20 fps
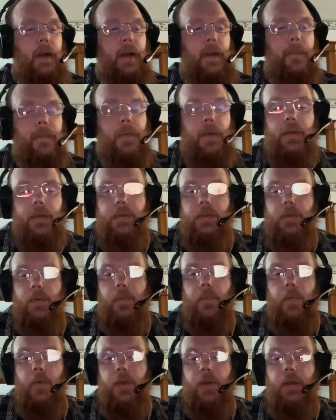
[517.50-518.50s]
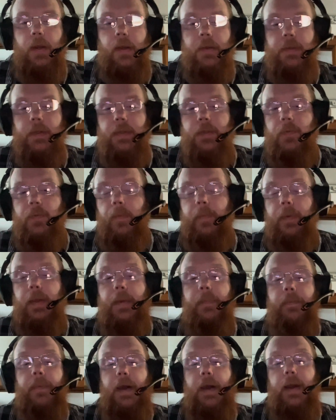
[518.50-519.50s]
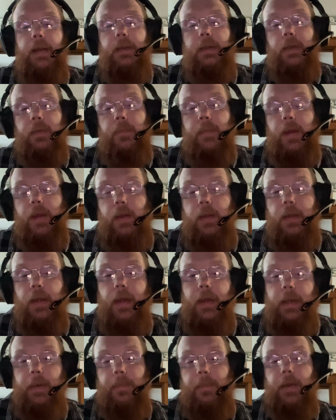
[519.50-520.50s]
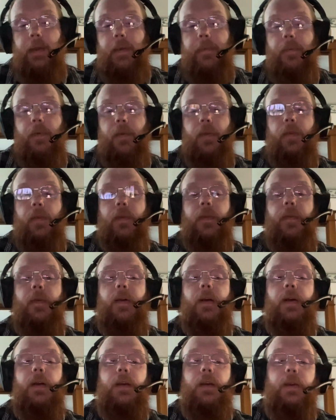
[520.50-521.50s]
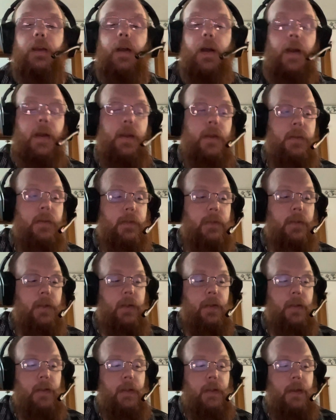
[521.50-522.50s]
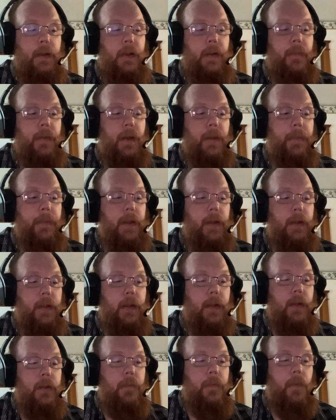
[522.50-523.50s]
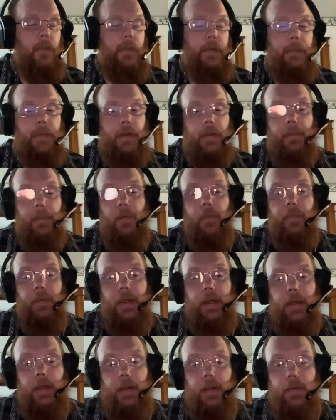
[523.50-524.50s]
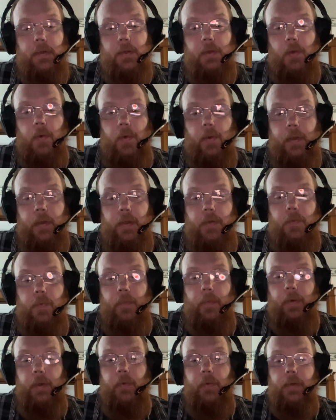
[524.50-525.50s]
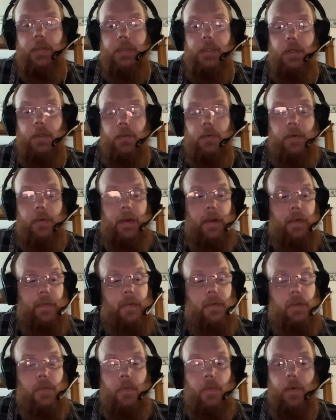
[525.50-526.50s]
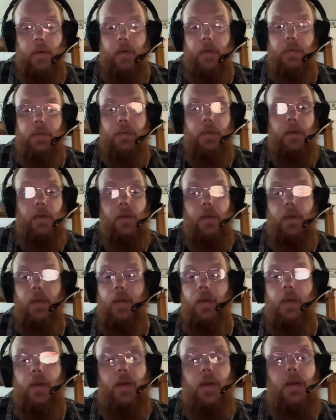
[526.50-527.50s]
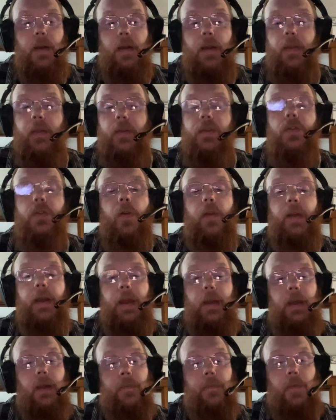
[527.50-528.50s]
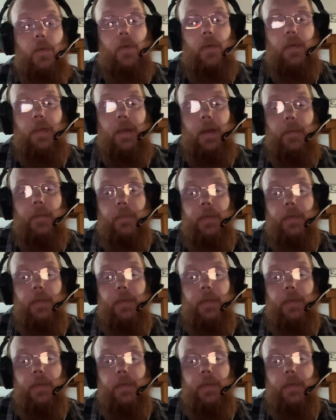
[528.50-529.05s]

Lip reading: Pretty soon more countries will be impacted by united people. Guys, it may be a kid's movie, but the movie Ants told us when we were children how this works. There's only a handful of them.